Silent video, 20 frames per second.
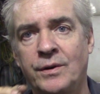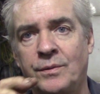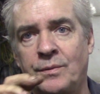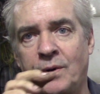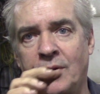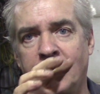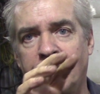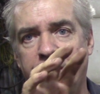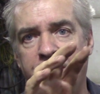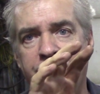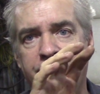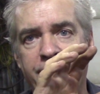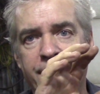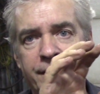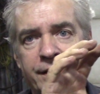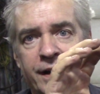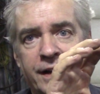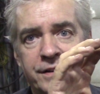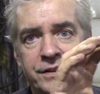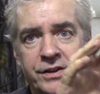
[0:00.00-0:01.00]
One
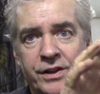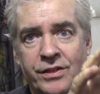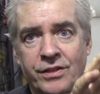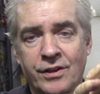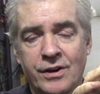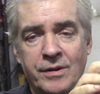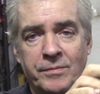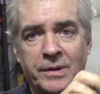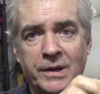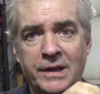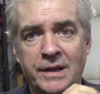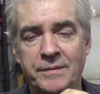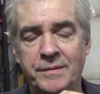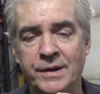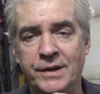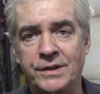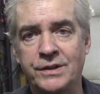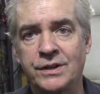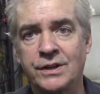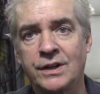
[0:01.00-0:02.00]
as a thermal
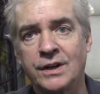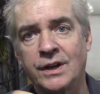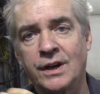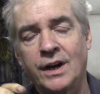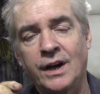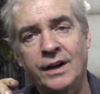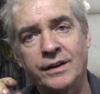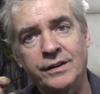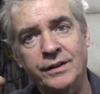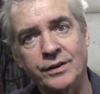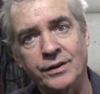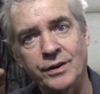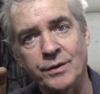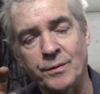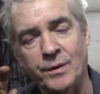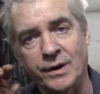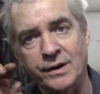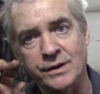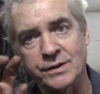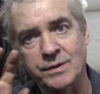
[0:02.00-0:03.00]
image and the other
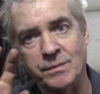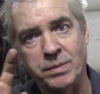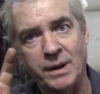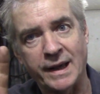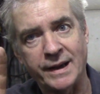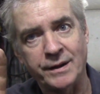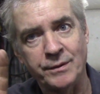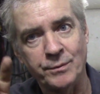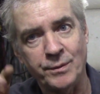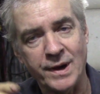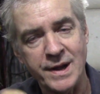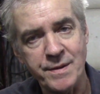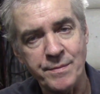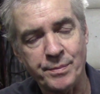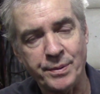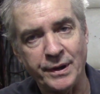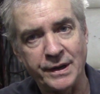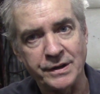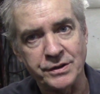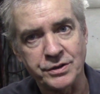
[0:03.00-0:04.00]
one as a black and white
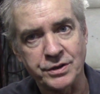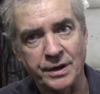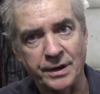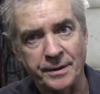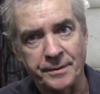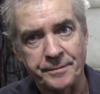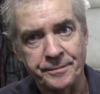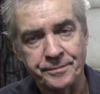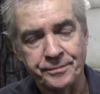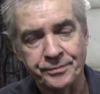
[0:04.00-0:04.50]
picture.